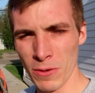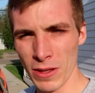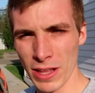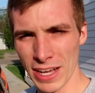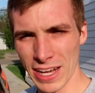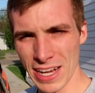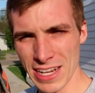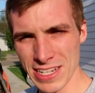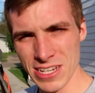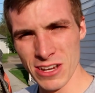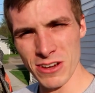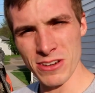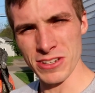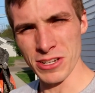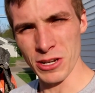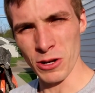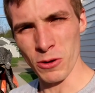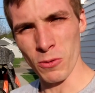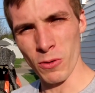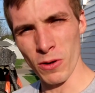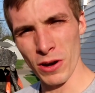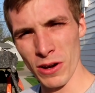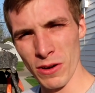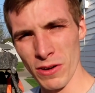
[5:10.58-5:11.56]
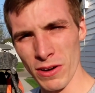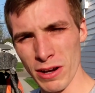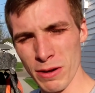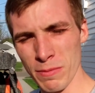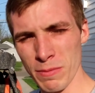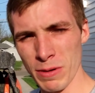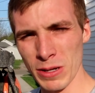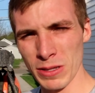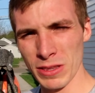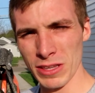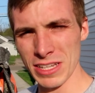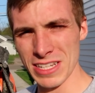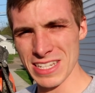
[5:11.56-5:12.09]
Well, I guess I was inquiring
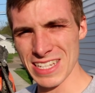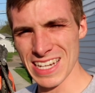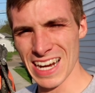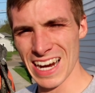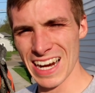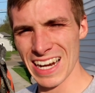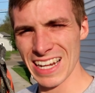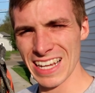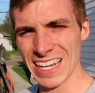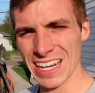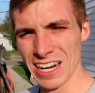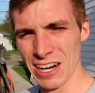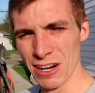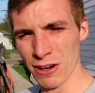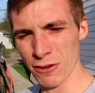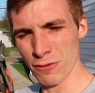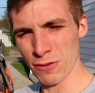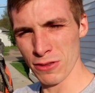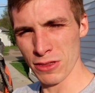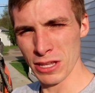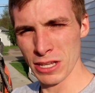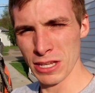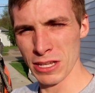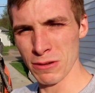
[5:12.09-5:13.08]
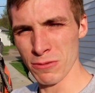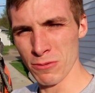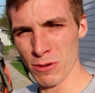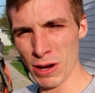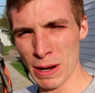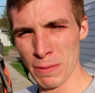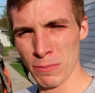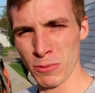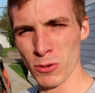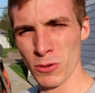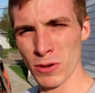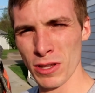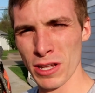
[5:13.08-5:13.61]
about the siding of the
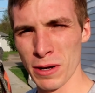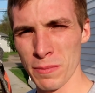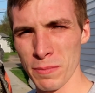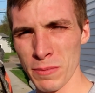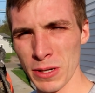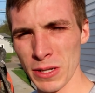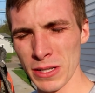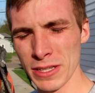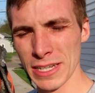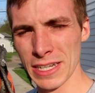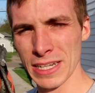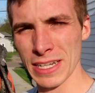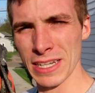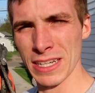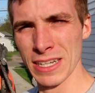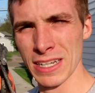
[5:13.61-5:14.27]
ramp door that I'm building.